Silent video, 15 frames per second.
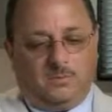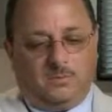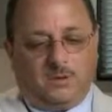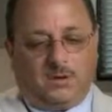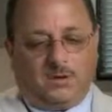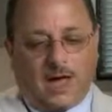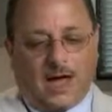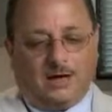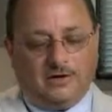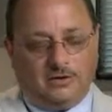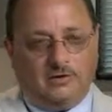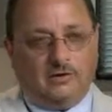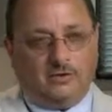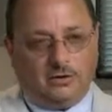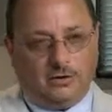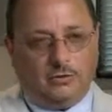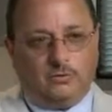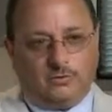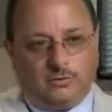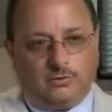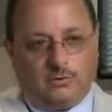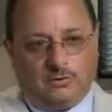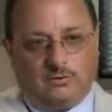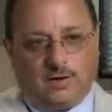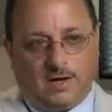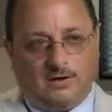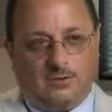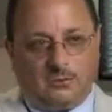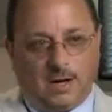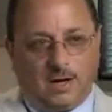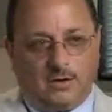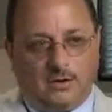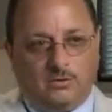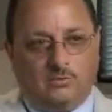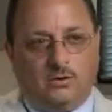been a lot easier to use since we've had the record.